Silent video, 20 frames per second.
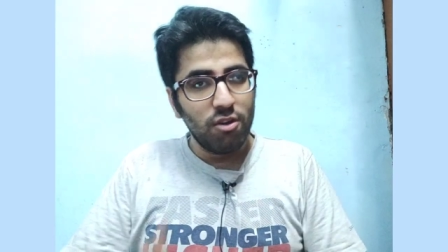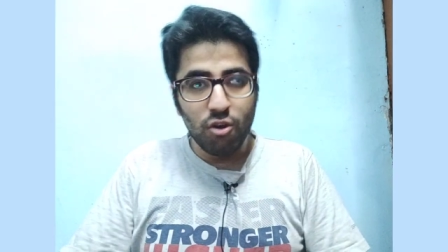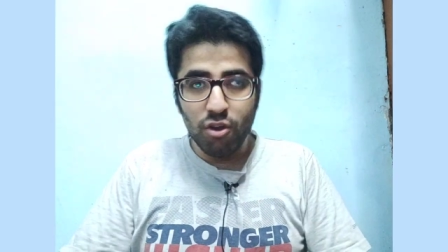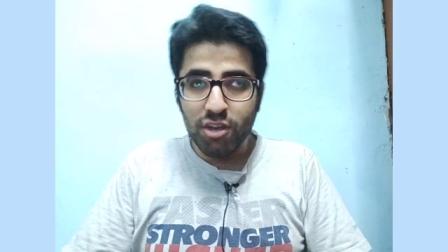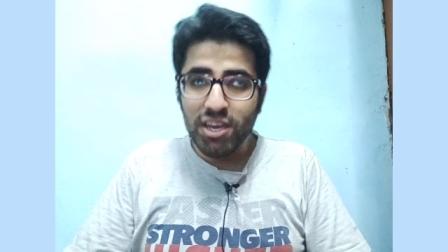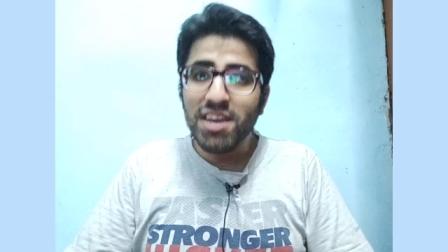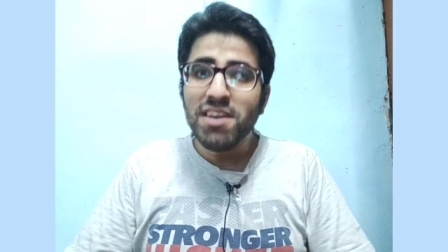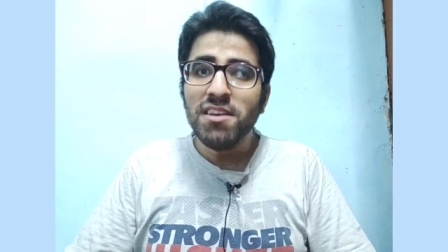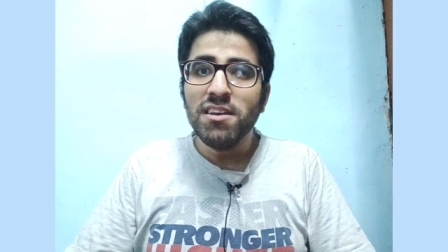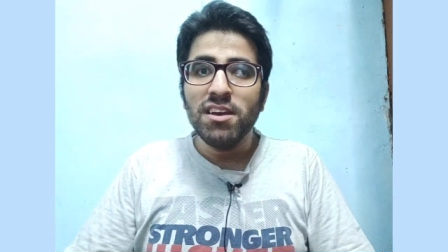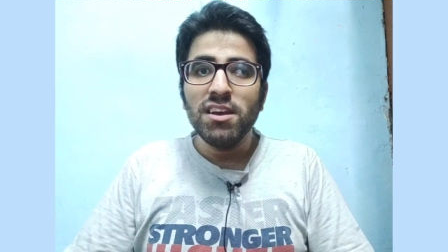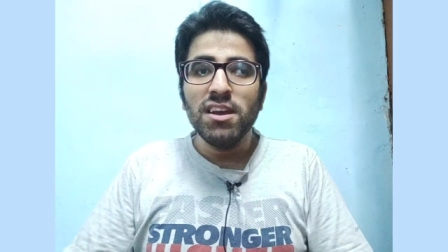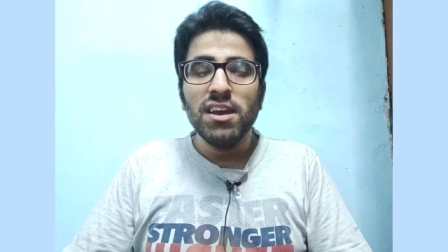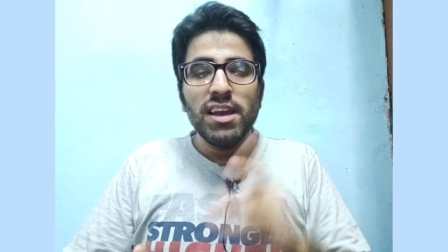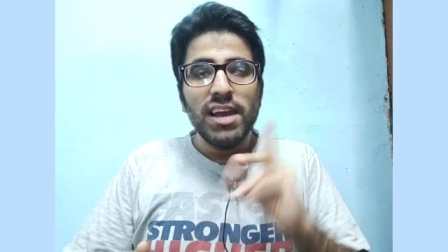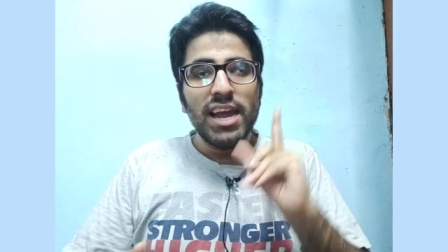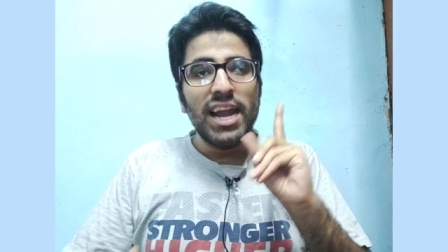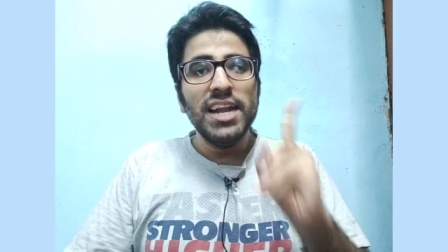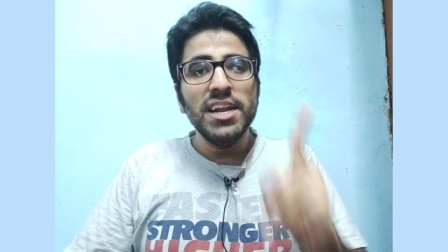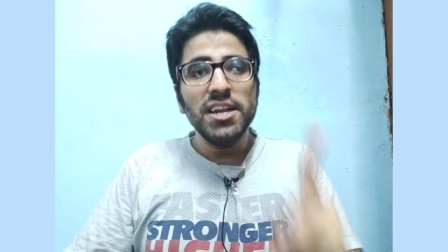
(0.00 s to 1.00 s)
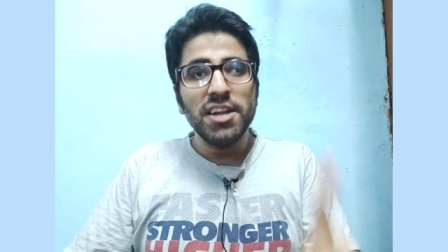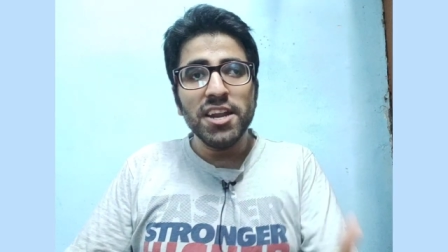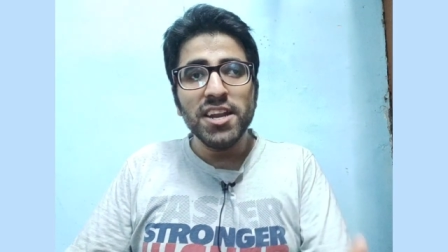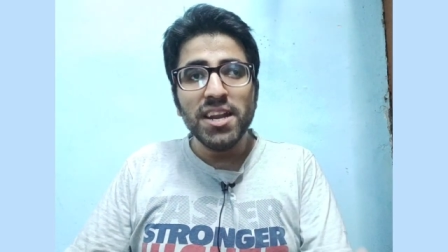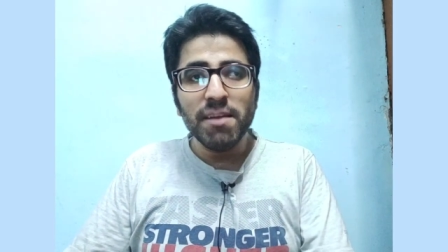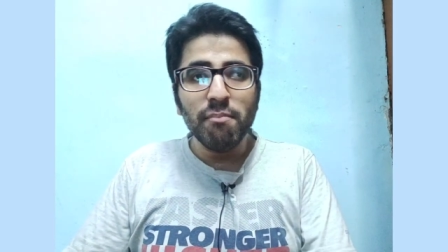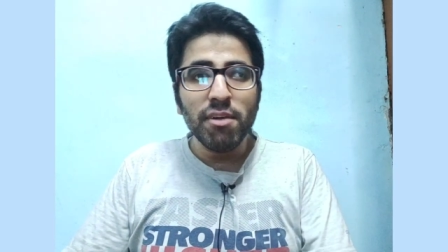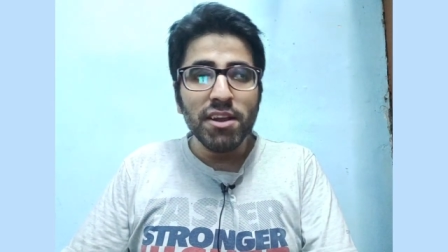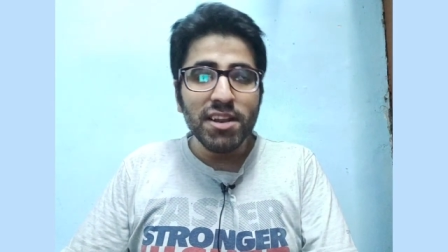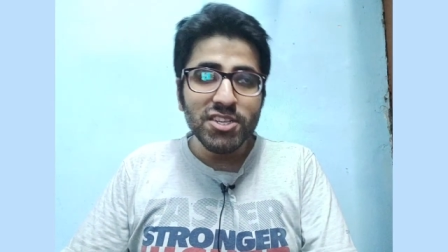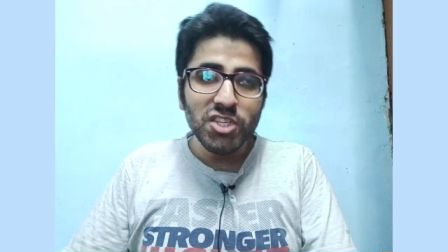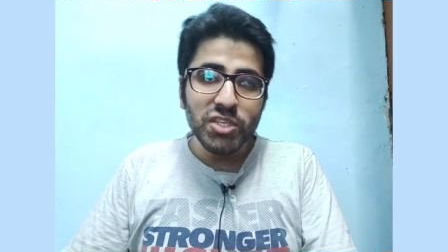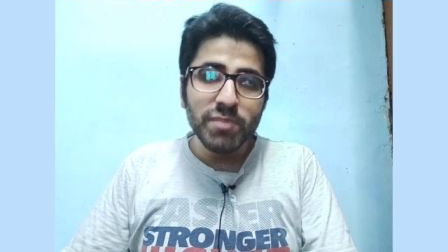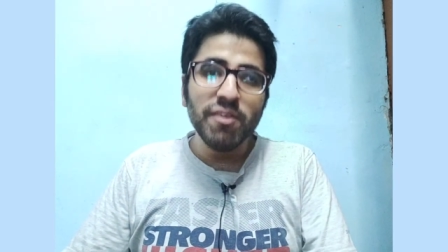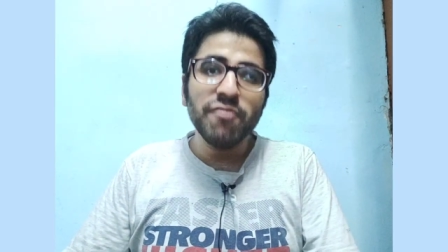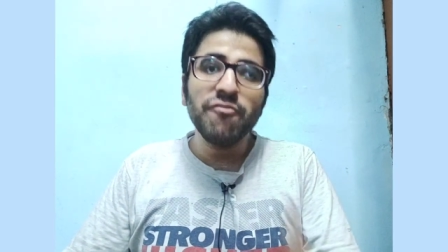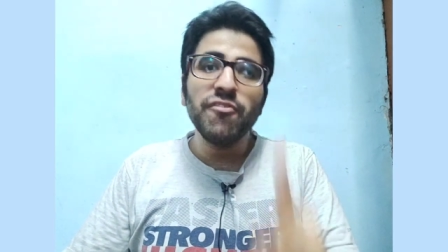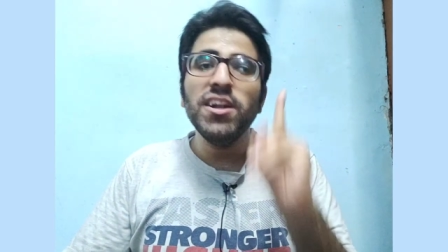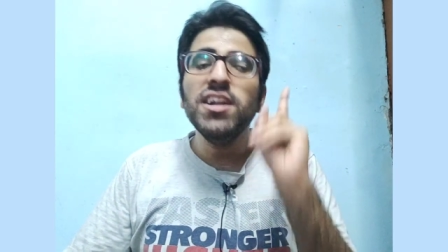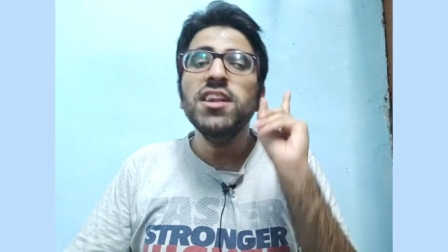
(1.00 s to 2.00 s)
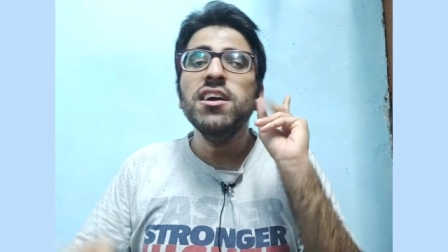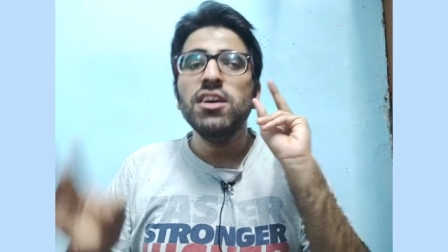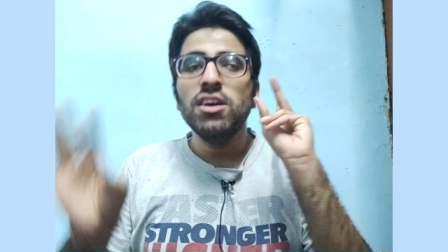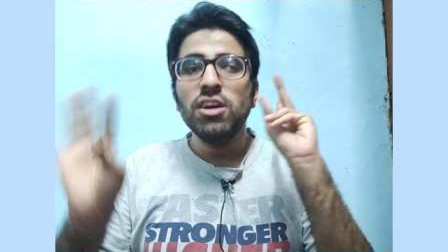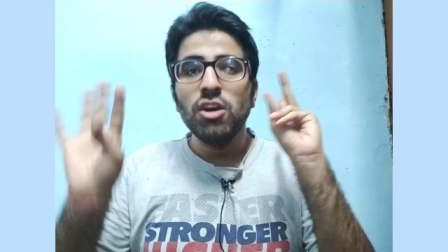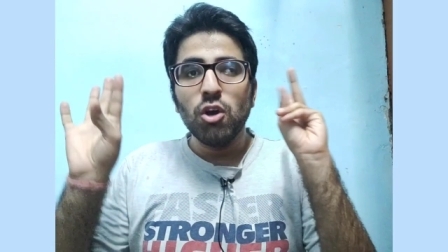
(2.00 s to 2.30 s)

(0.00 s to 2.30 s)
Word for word: Okay, entry number is to be filled.